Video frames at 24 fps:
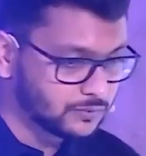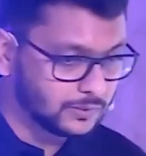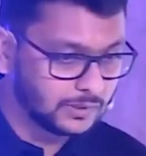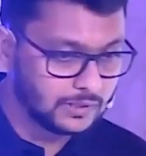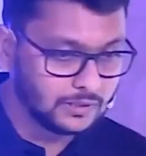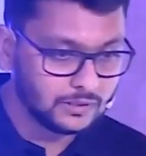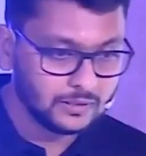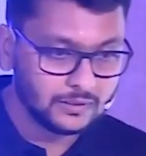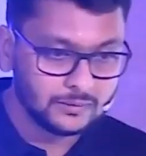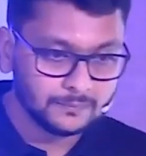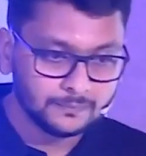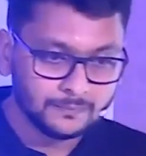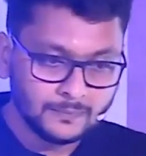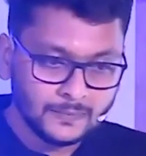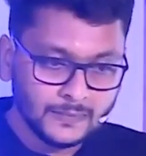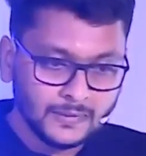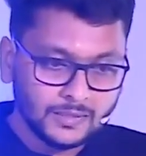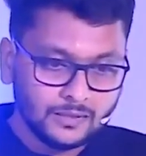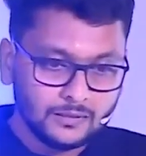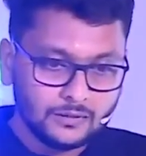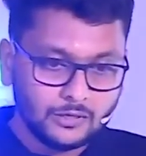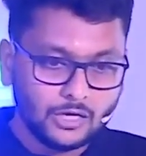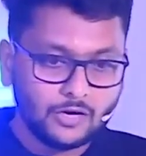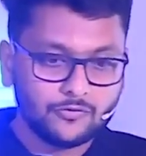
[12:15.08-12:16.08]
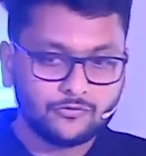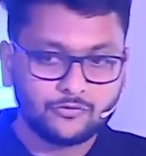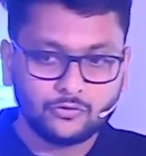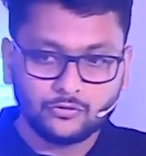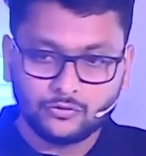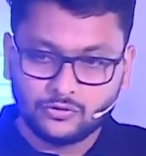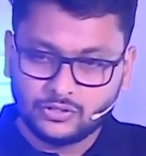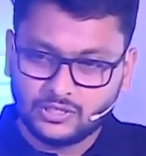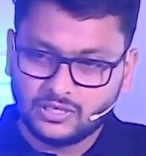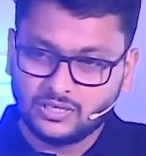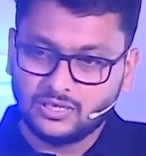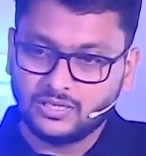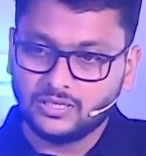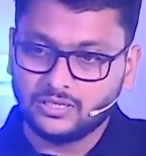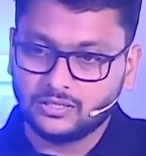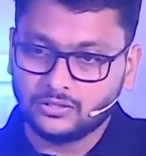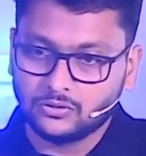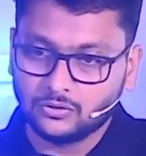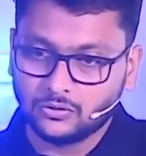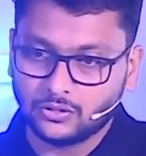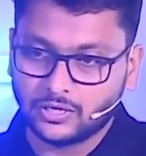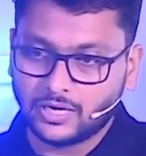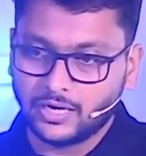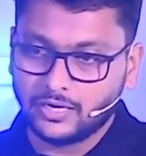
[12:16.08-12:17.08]
as well. Now, if you
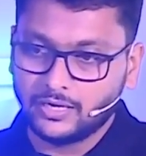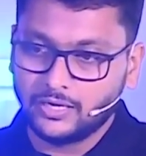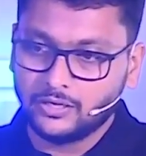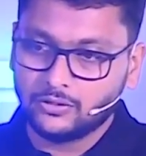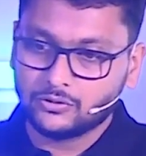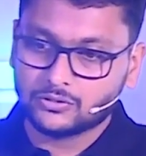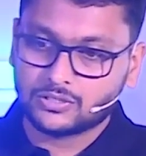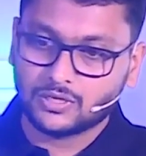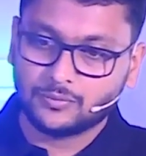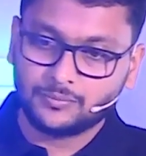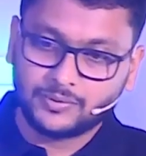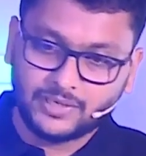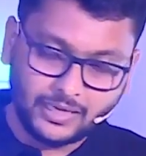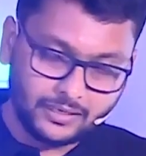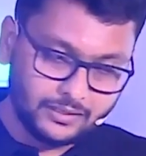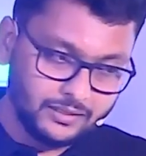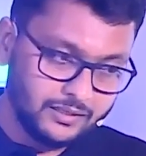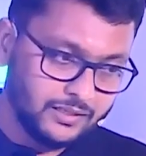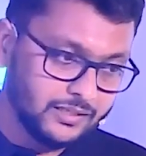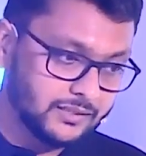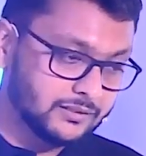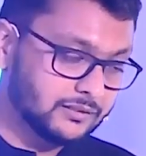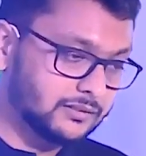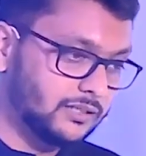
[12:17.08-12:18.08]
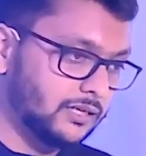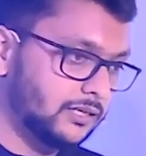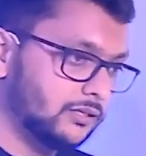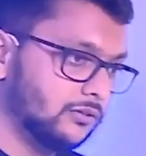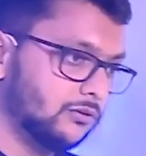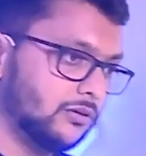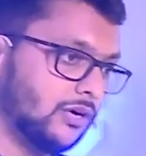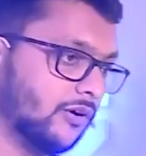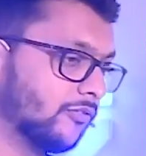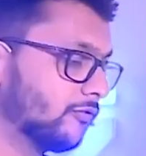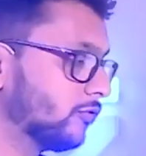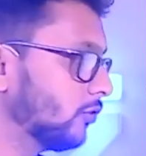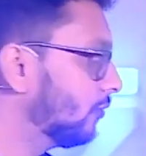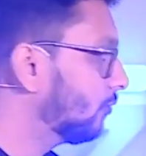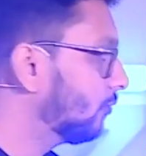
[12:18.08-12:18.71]
really get into some techniques, then you have